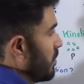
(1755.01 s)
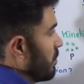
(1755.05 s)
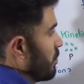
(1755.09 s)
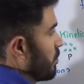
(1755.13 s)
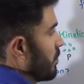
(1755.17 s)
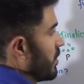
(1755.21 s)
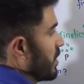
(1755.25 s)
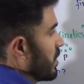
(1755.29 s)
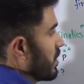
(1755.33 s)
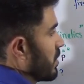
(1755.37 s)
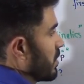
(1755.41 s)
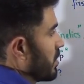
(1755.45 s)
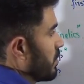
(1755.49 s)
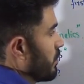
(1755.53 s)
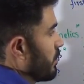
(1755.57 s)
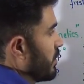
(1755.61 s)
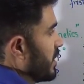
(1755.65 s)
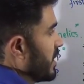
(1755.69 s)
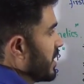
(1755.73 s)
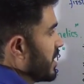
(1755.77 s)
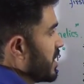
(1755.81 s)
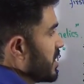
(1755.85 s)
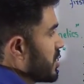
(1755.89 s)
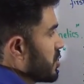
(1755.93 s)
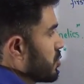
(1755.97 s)

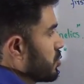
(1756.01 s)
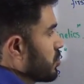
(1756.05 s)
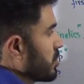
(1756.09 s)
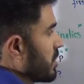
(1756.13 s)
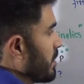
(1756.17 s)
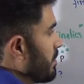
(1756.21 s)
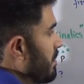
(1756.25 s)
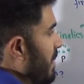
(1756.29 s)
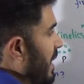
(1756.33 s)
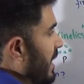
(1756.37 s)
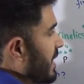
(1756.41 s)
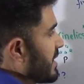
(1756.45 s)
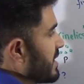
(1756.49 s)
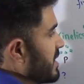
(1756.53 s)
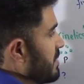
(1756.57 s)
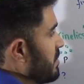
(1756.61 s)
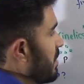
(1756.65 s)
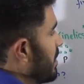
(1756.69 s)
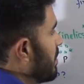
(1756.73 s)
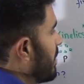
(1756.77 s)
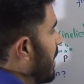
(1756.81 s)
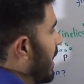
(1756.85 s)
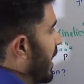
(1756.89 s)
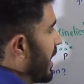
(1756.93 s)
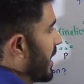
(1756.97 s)
we reach to the
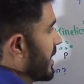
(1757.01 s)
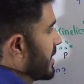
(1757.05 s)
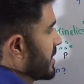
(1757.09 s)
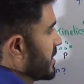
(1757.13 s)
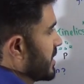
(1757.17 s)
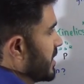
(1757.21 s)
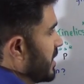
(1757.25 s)
maximum height.